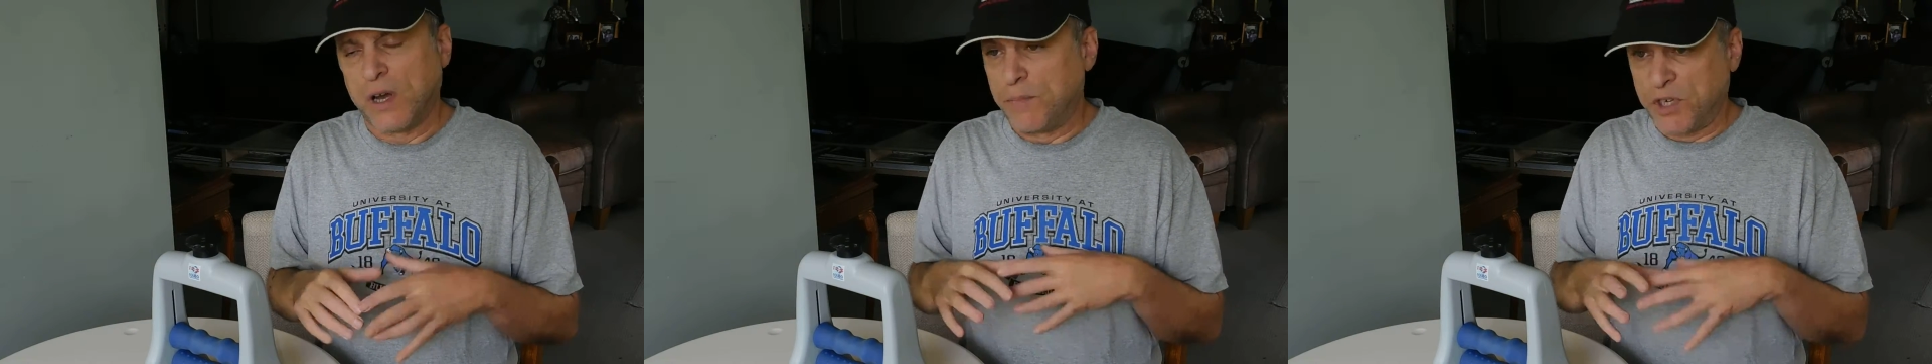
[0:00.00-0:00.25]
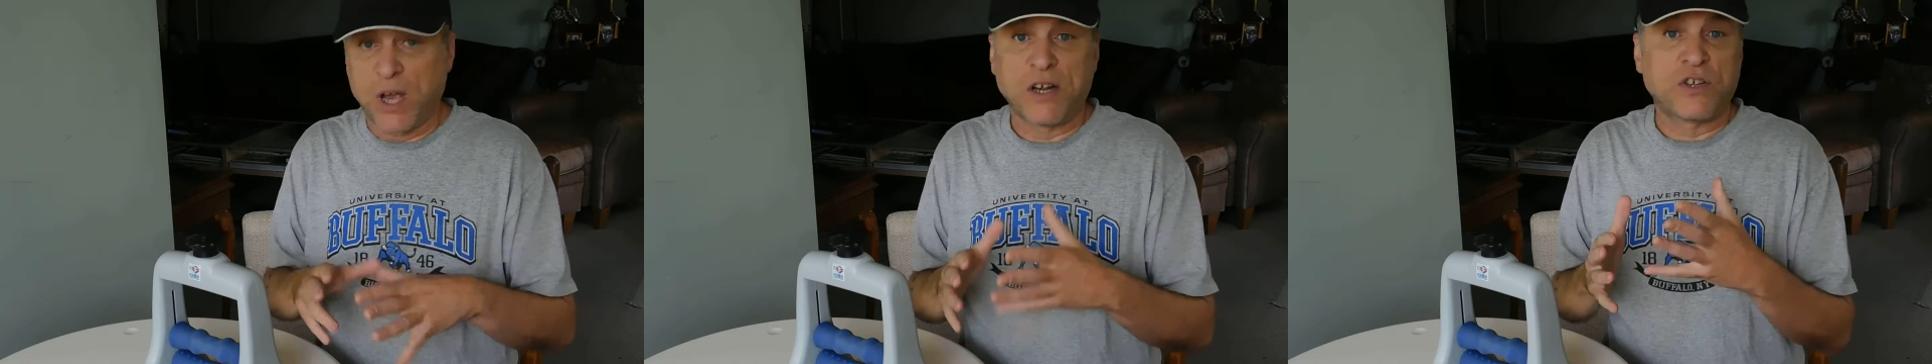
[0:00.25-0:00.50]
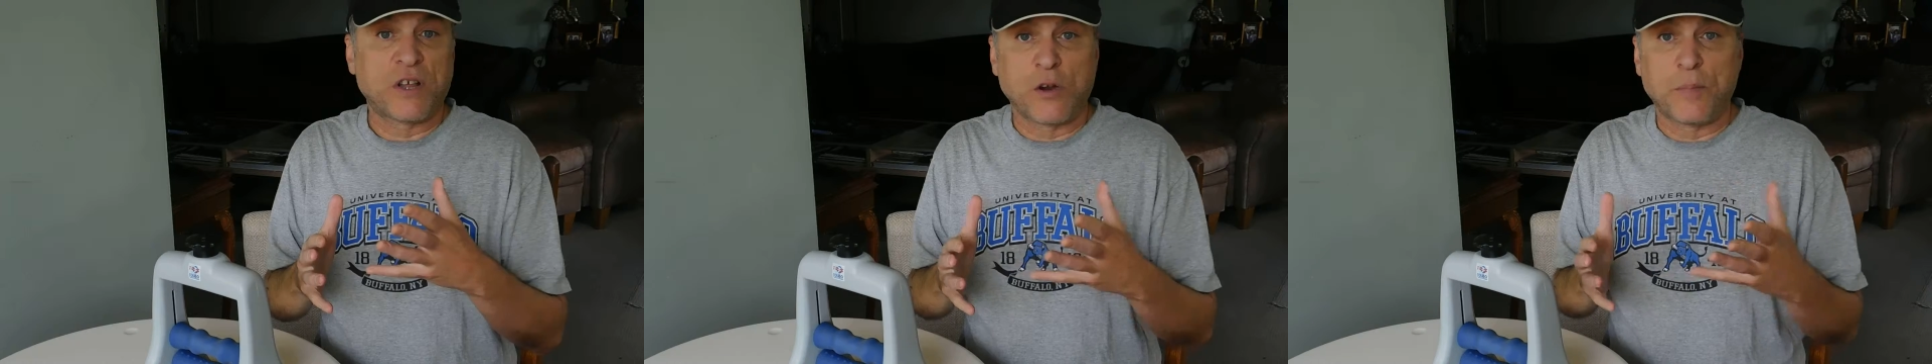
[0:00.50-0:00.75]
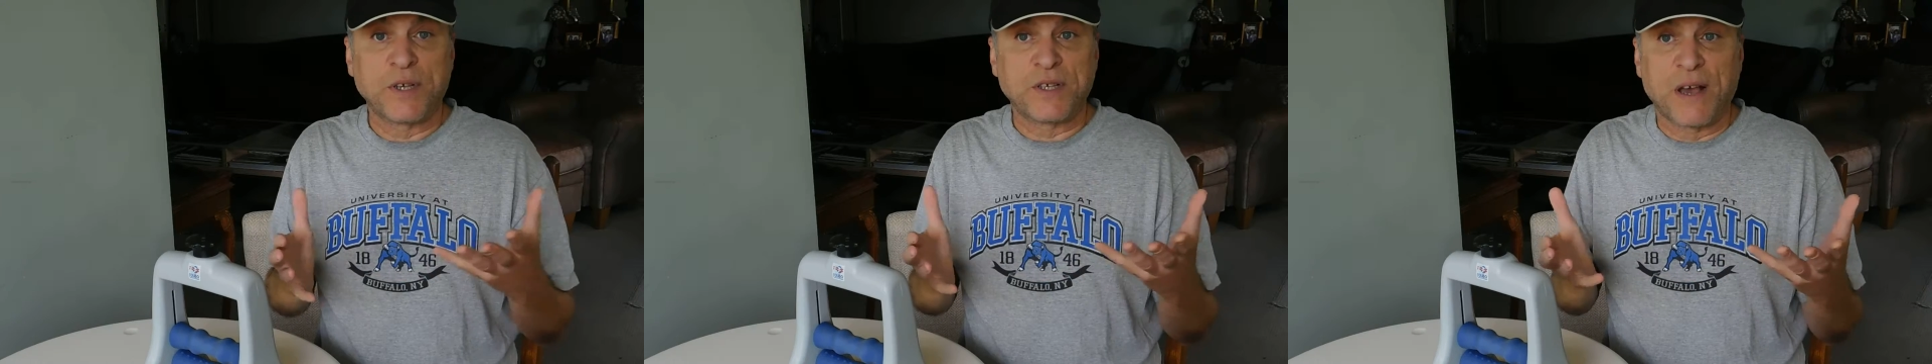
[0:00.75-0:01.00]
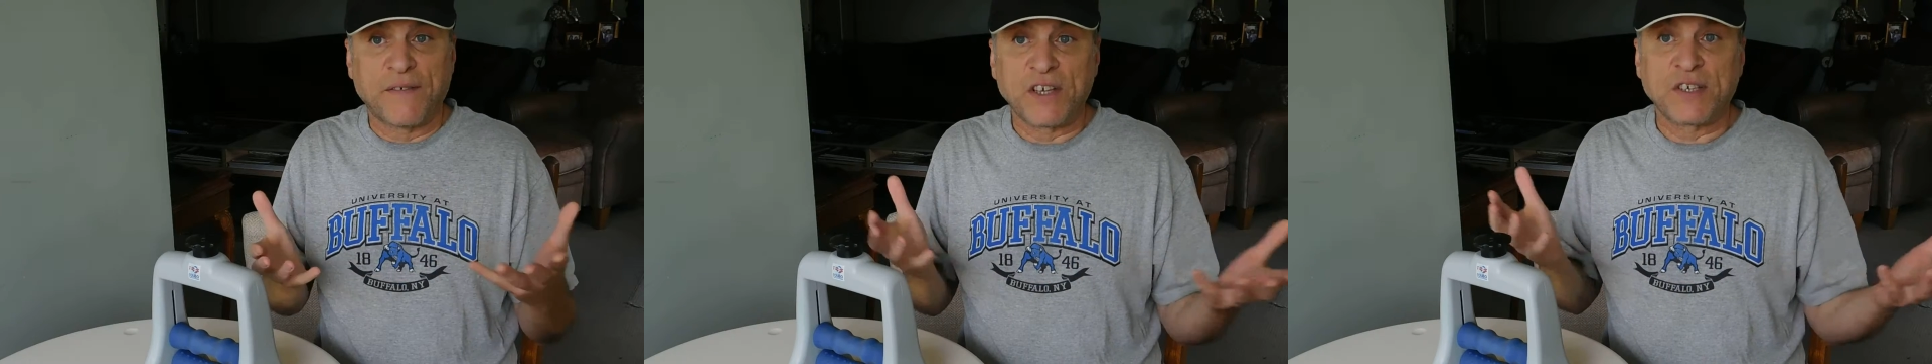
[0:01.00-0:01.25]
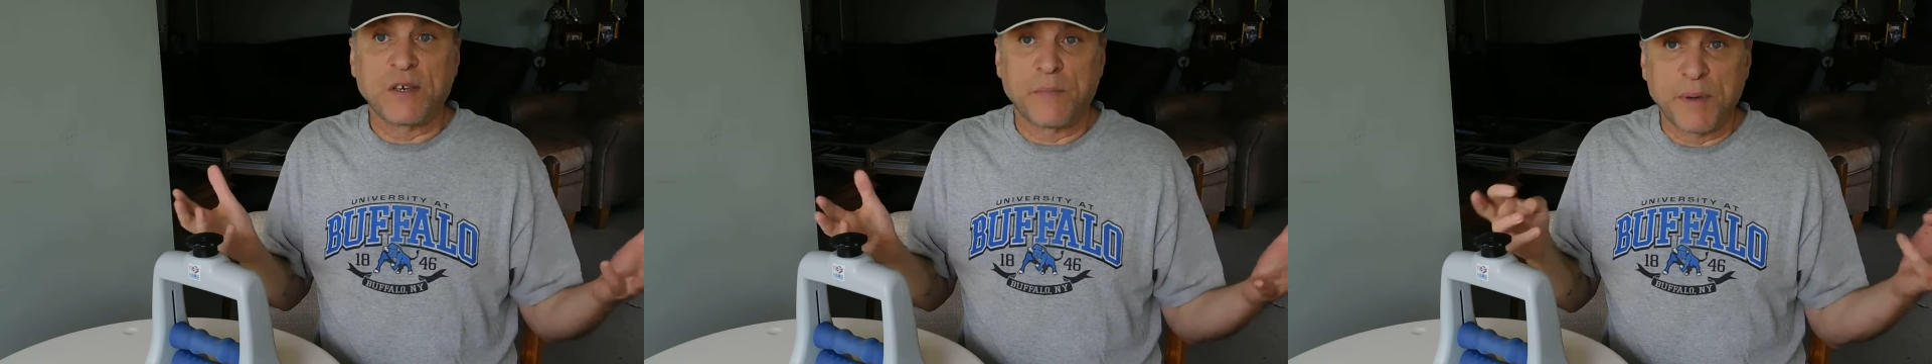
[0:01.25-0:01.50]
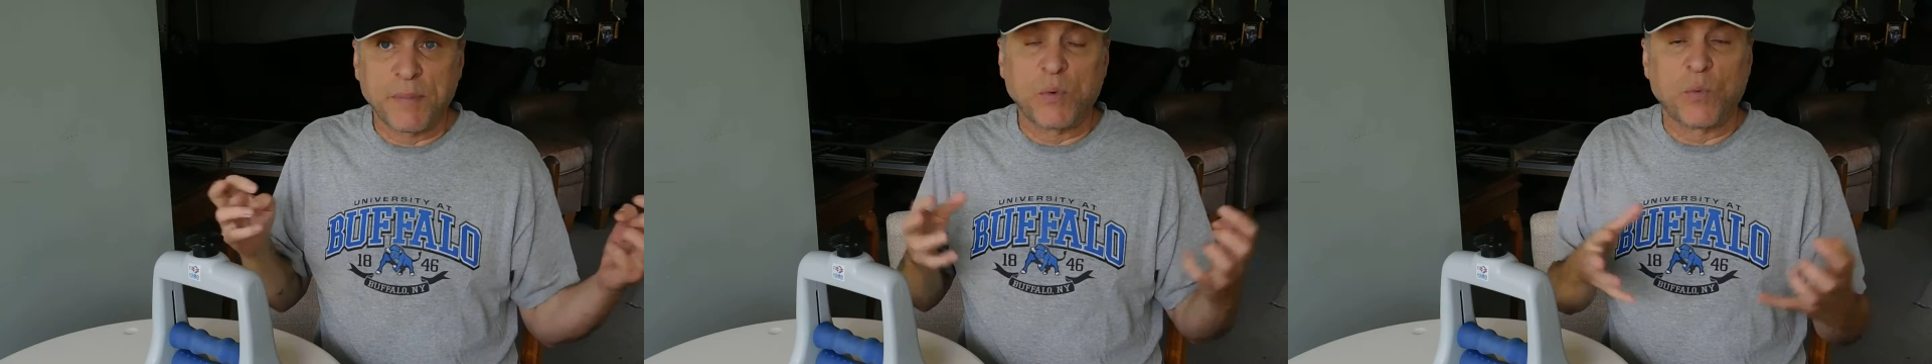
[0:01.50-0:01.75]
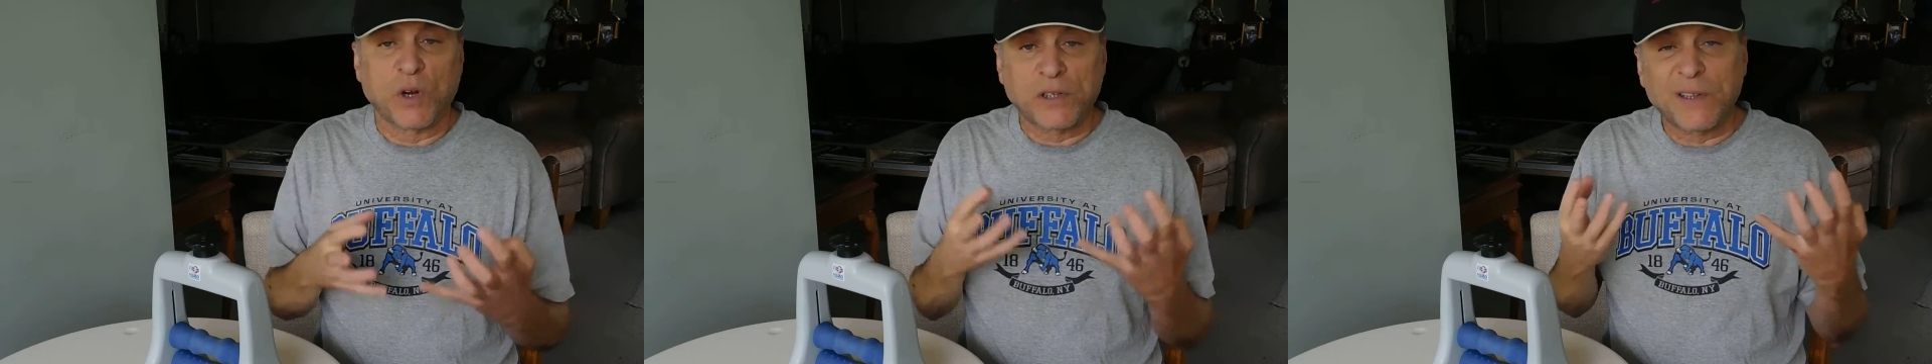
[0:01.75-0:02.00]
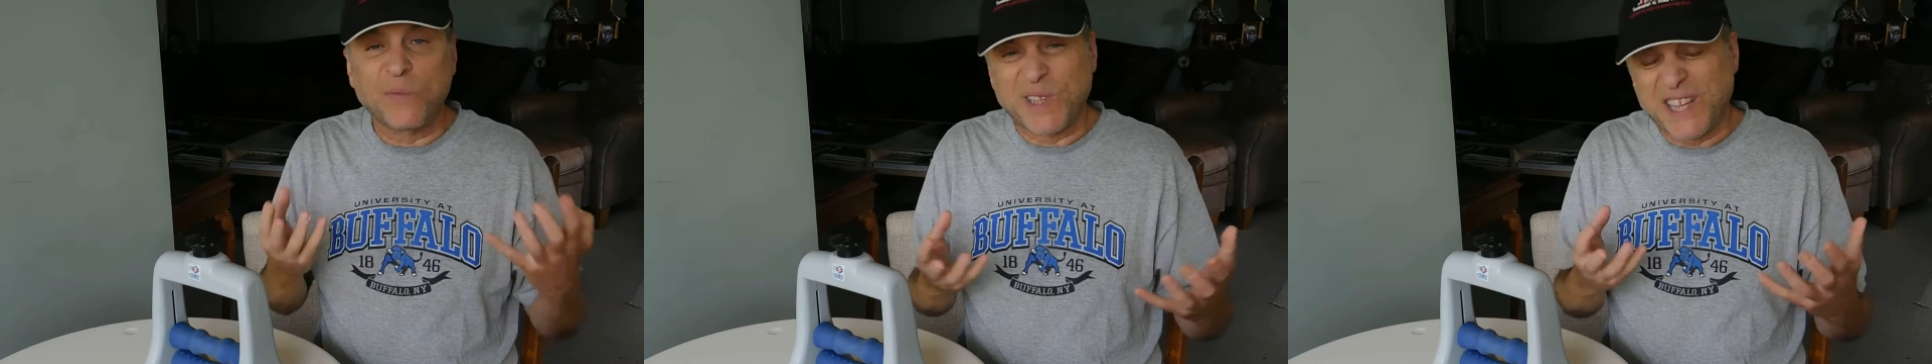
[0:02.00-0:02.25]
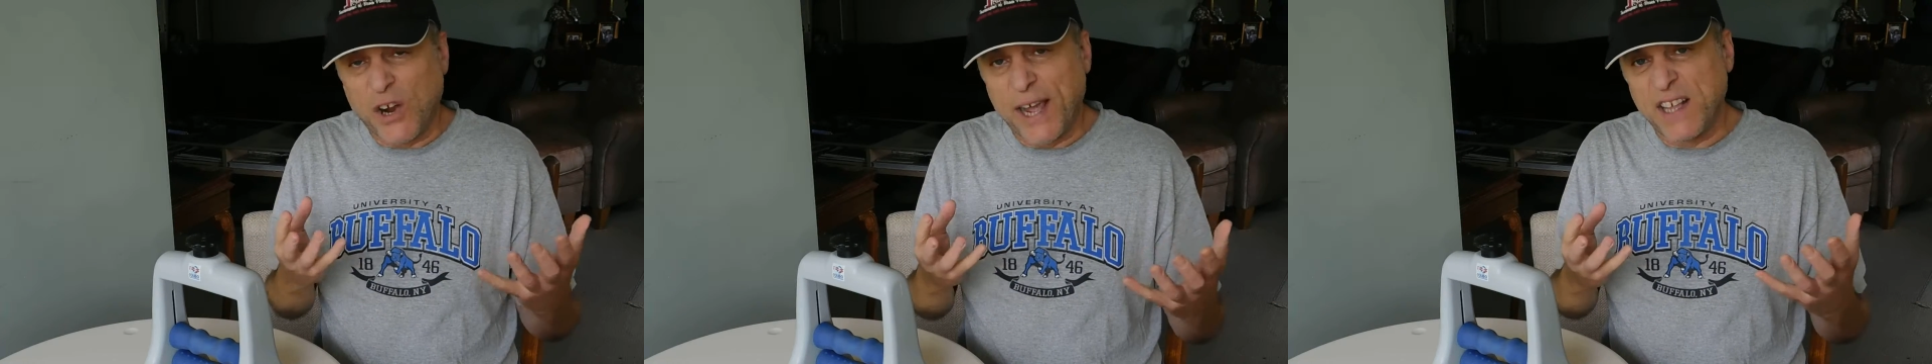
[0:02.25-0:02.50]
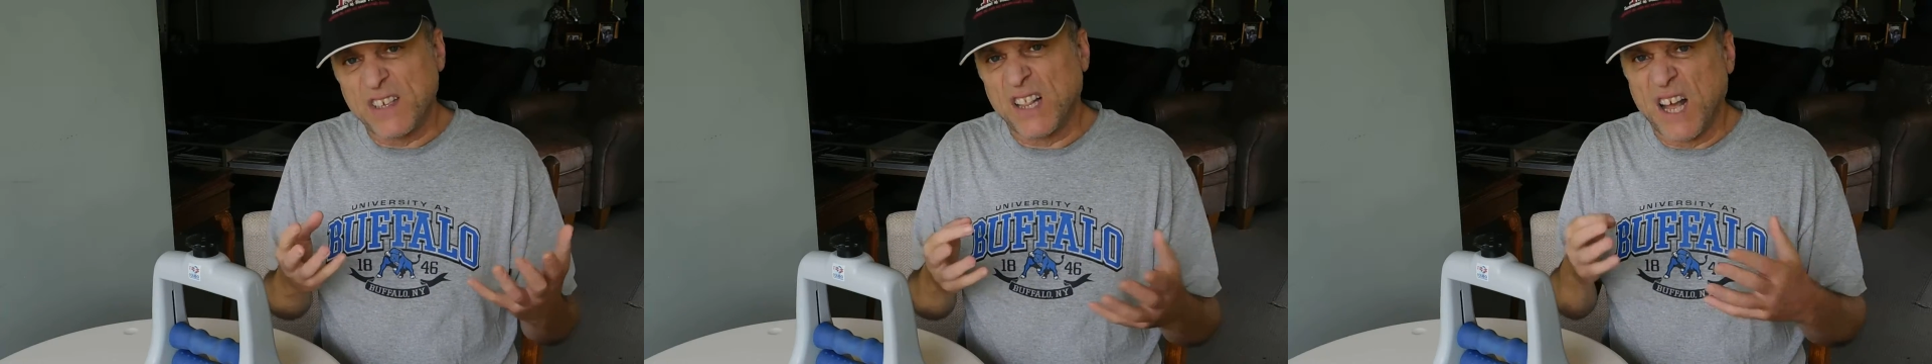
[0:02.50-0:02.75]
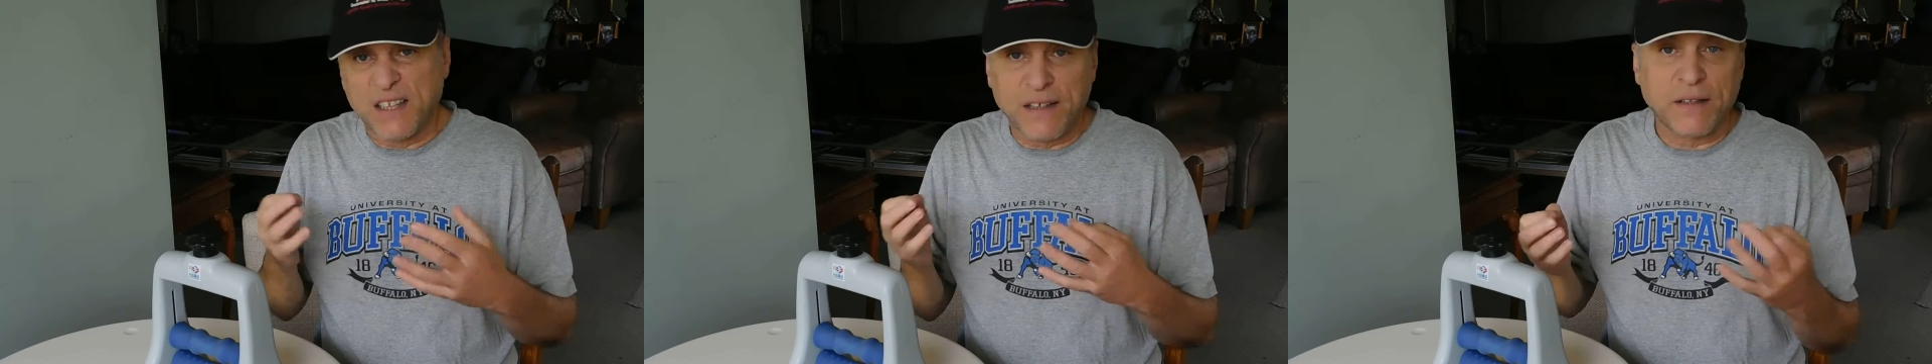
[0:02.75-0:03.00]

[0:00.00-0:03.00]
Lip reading: massage therapists, obviously people who work with their hands a lot,